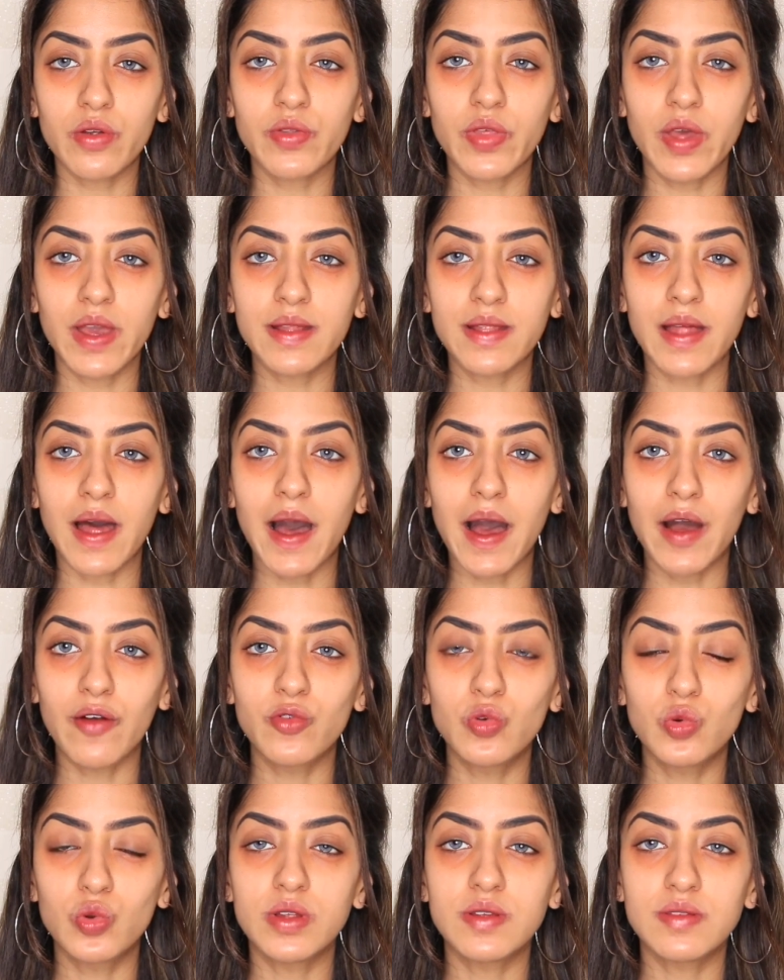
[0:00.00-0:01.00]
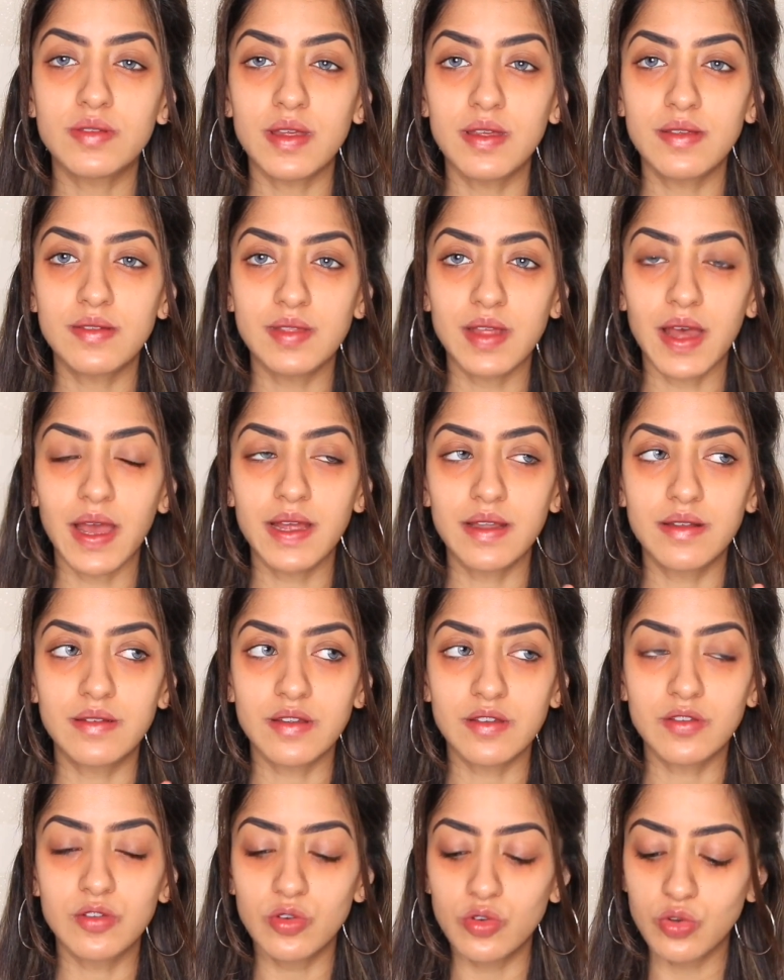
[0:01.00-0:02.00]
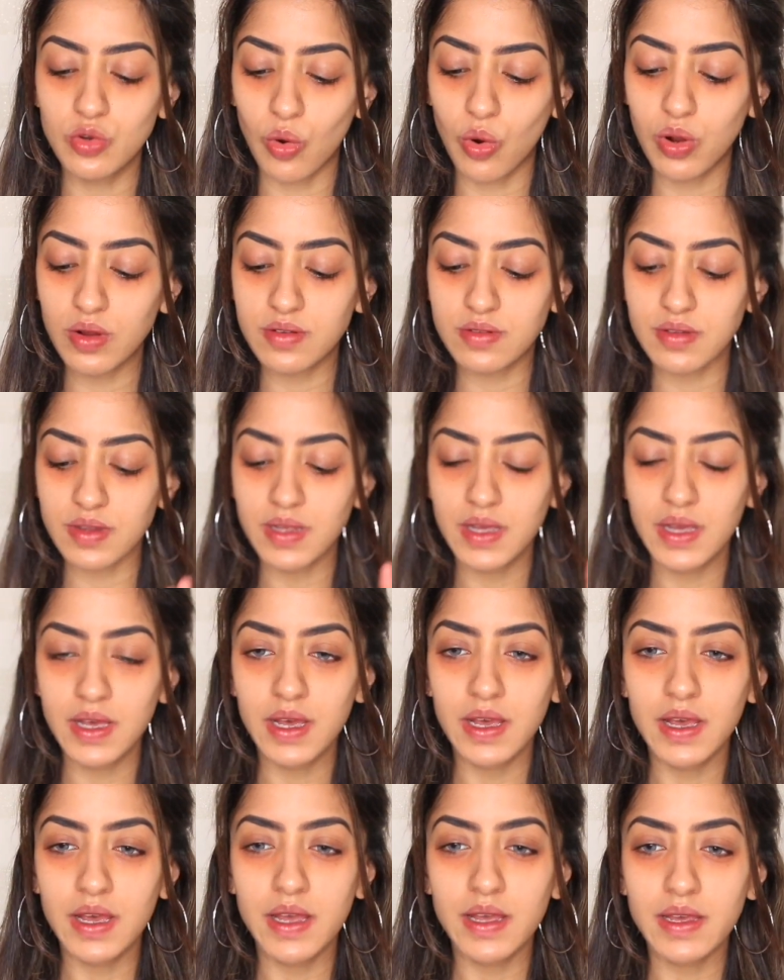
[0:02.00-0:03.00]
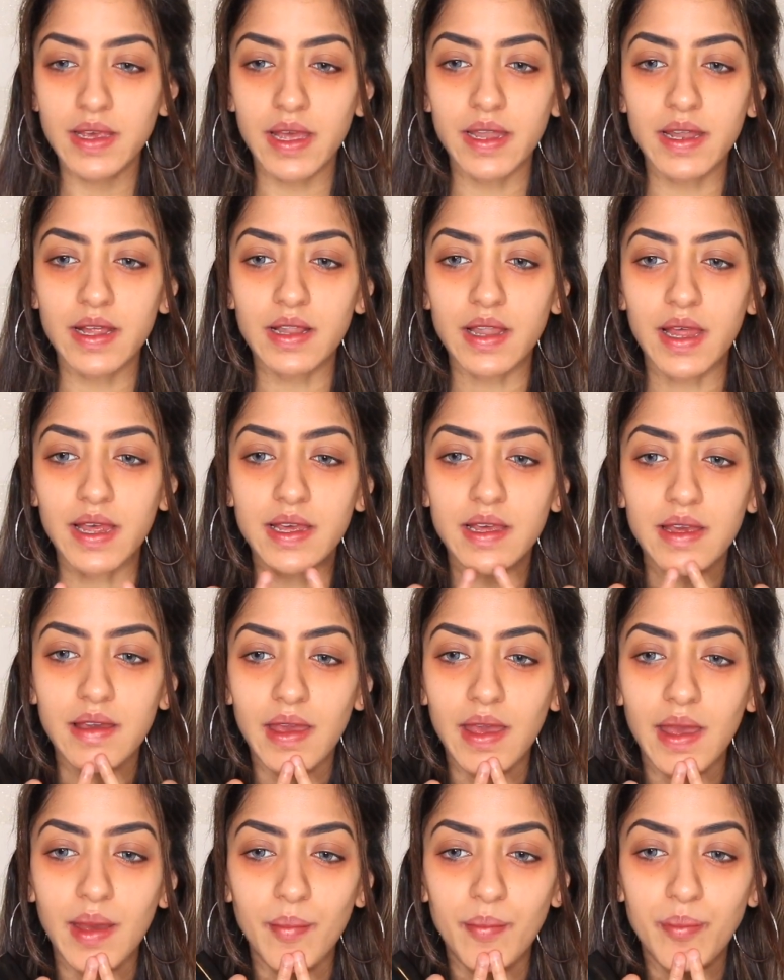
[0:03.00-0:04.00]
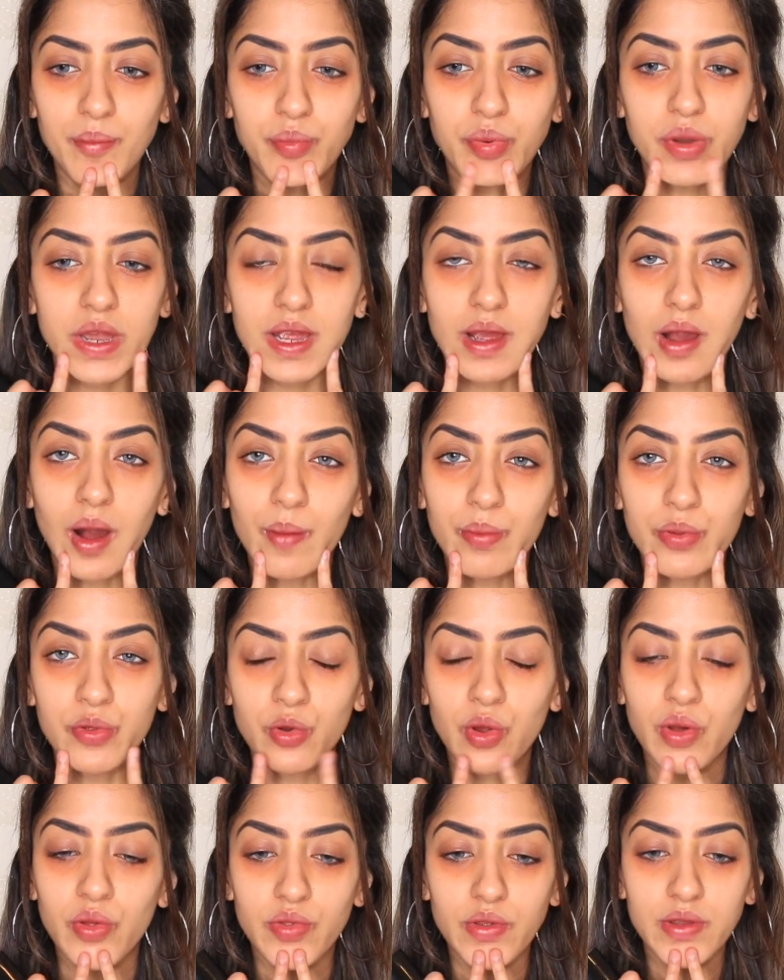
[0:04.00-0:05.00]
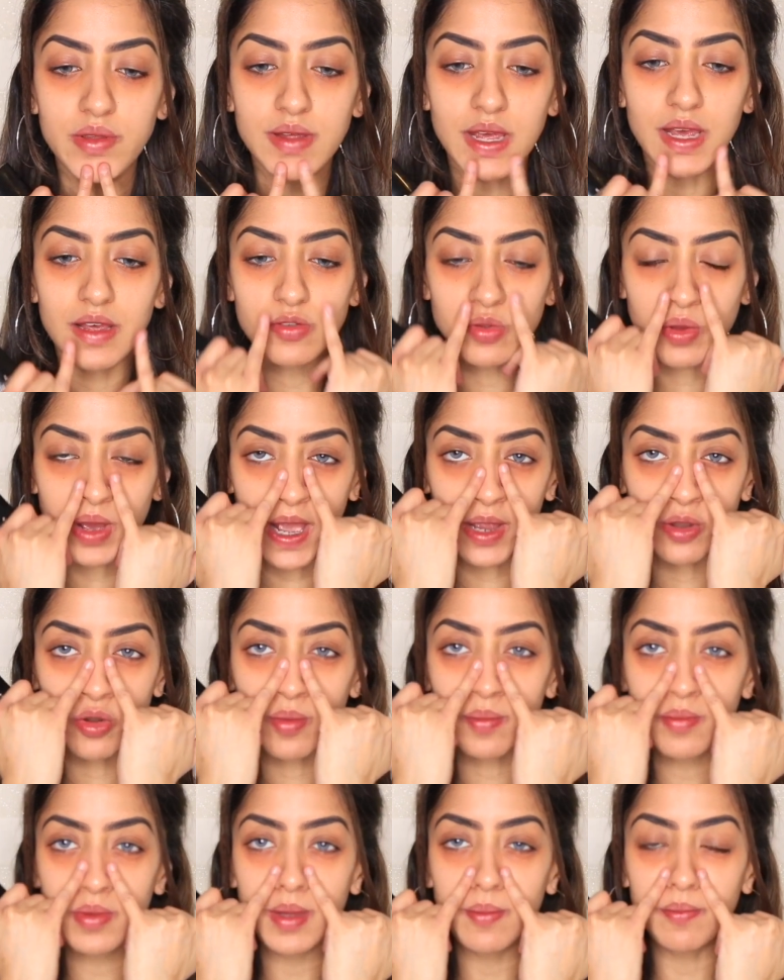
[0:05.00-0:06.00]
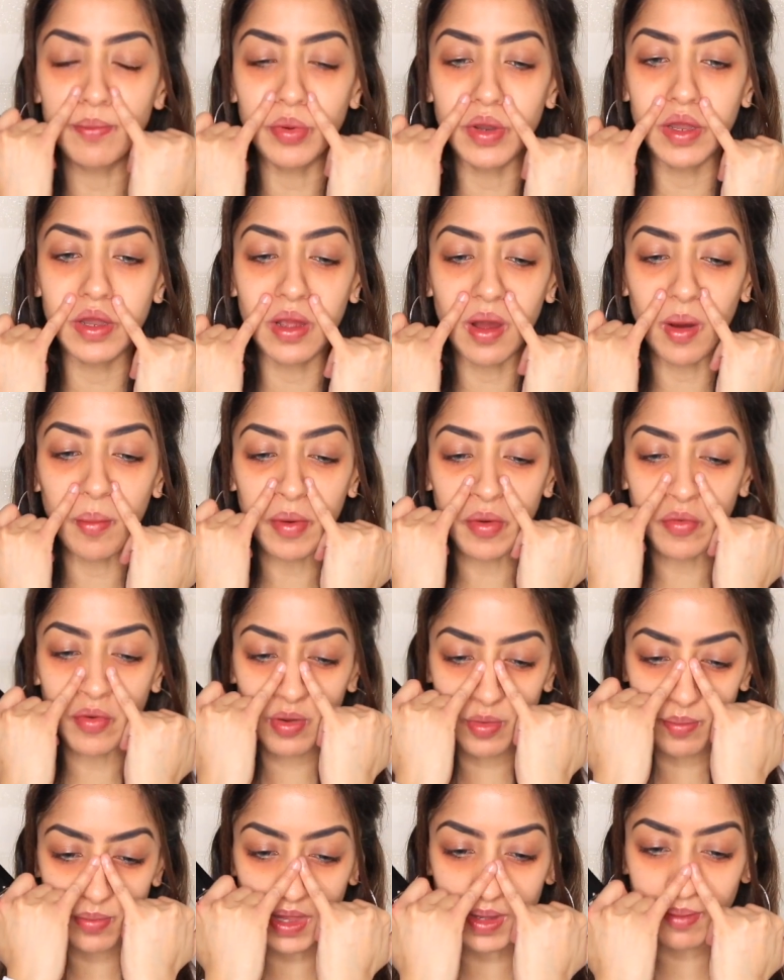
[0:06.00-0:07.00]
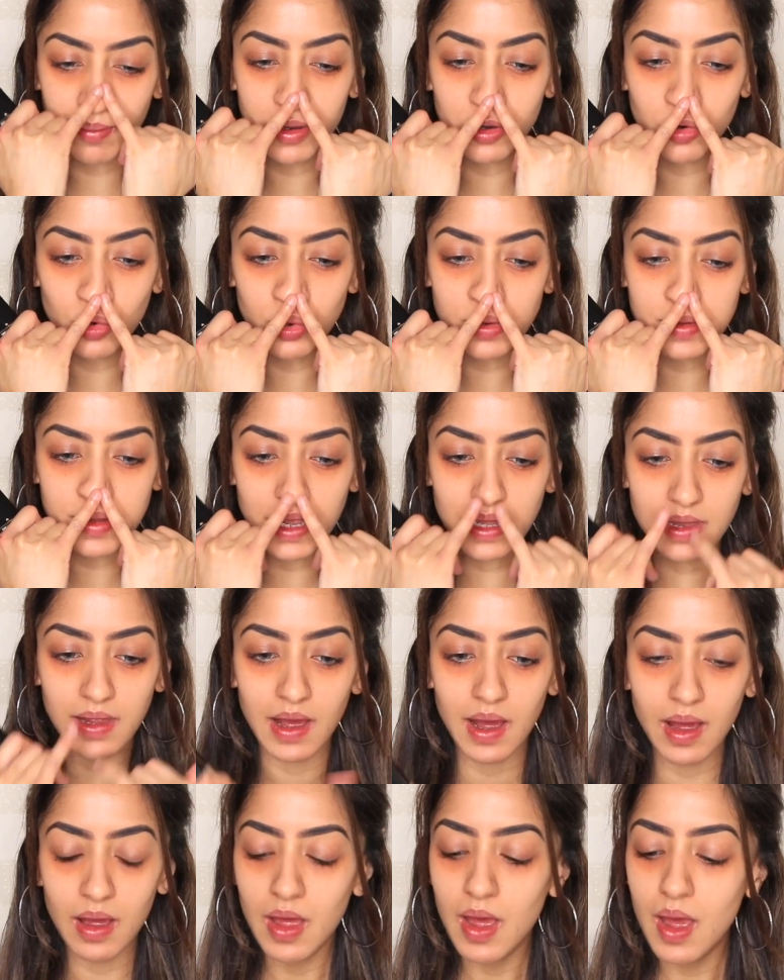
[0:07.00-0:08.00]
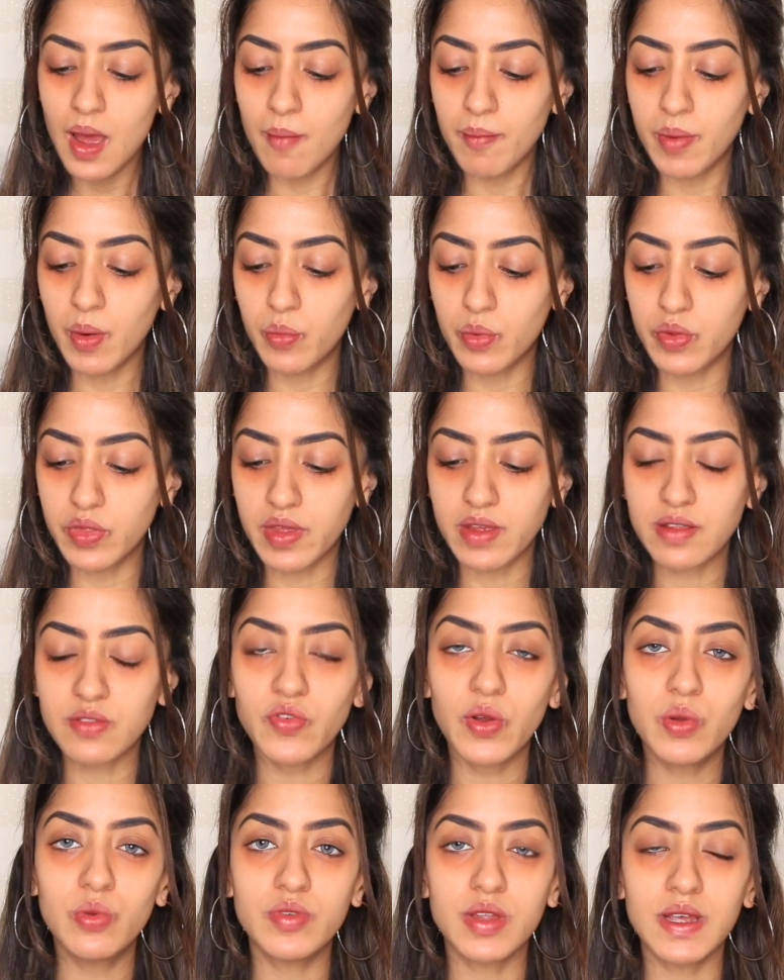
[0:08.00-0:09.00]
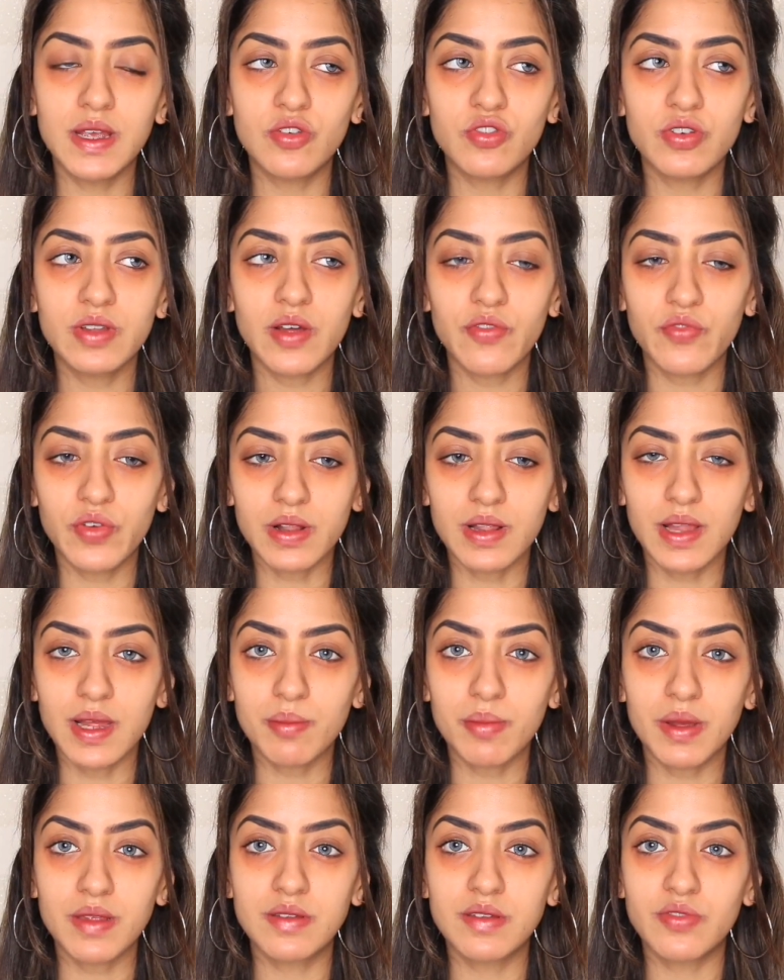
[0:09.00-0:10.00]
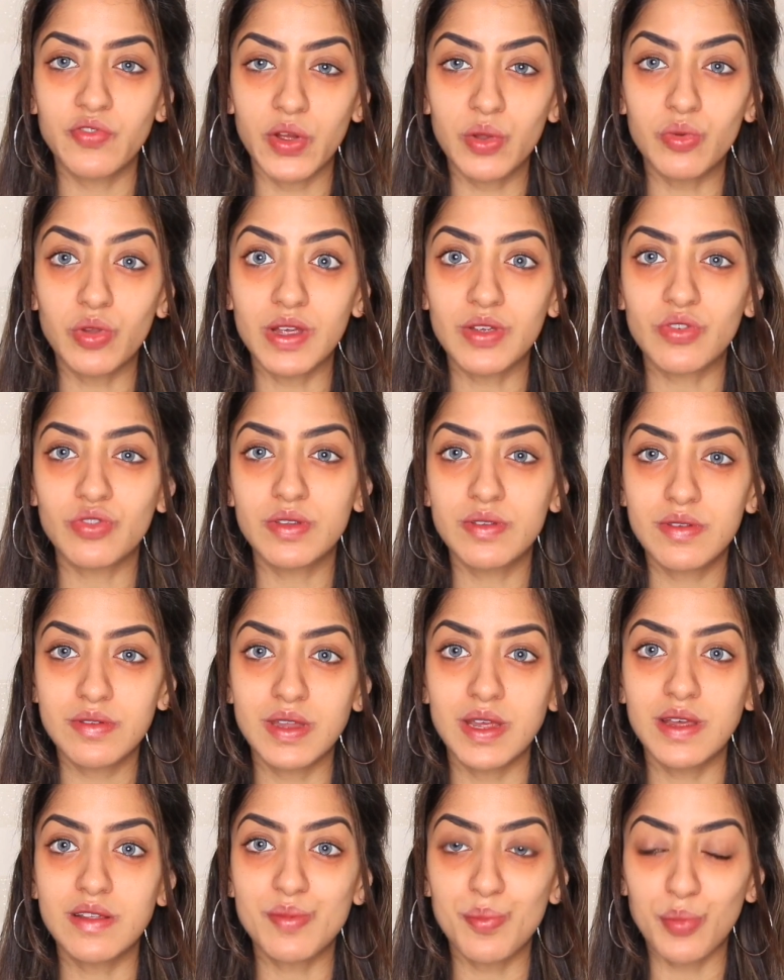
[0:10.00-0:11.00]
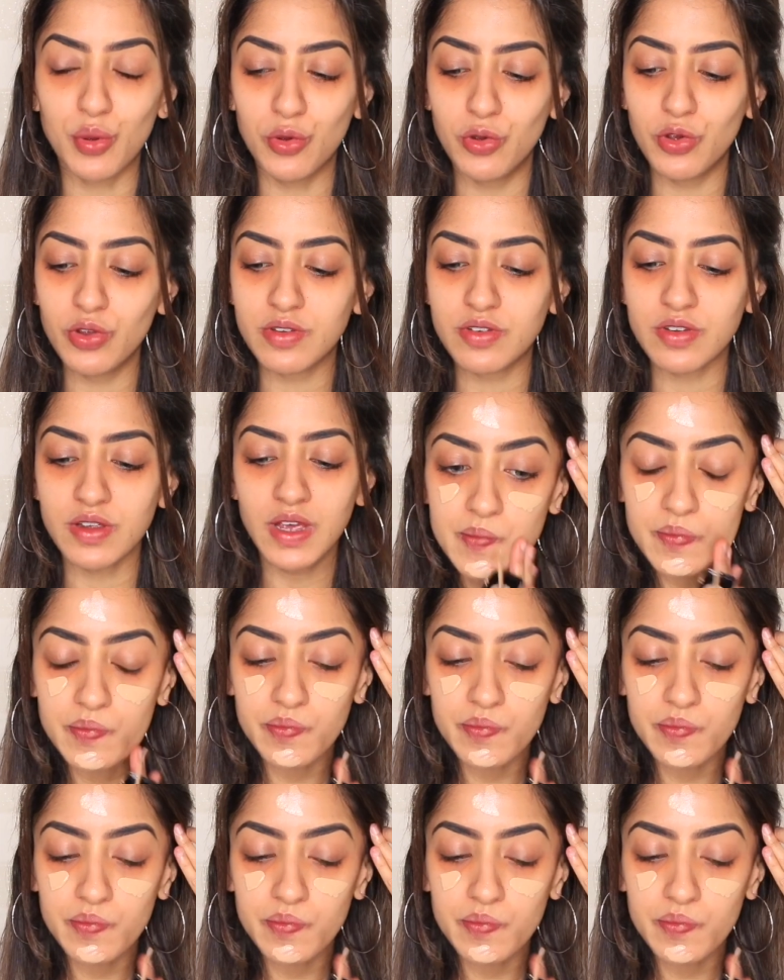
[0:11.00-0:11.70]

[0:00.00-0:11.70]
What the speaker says: thing that I have noticed is that it does not kind of like break up throughout the day. So I normally break up around like my nose area, but with this foundation I feel like my foundation stays put.